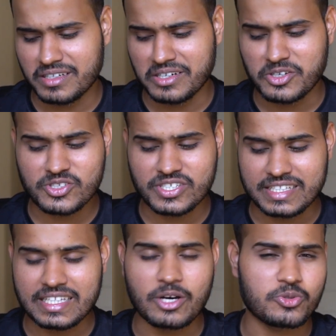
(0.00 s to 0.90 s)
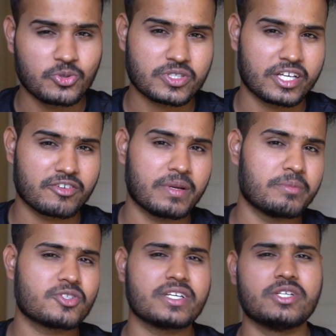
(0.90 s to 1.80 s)
interested in those kind of plan,
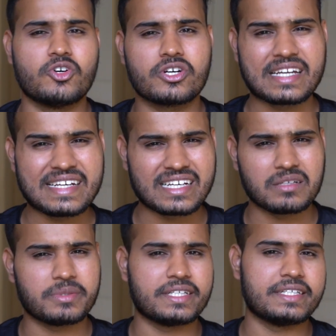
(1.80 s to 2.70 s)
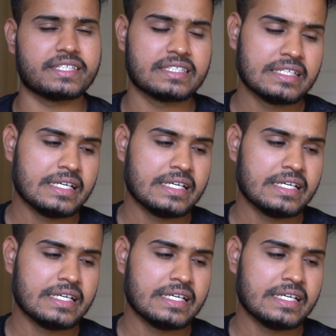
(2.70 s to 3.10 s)
because I do not need unlimited data.